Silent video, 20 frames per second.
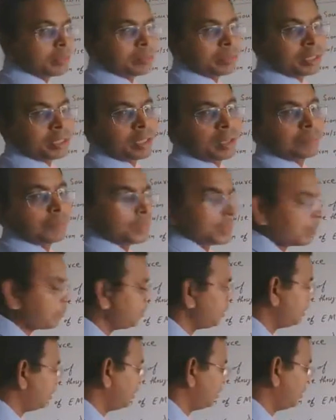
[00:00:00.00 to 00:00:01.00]
being
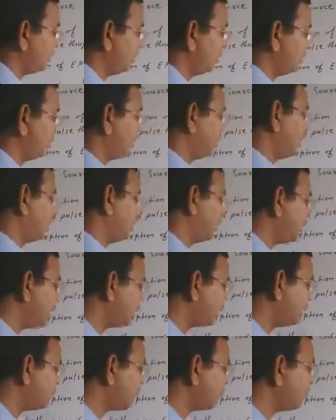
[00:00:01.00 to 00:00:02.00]
observed
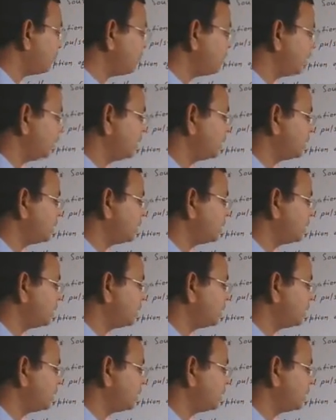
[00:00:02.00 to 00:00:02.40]
at some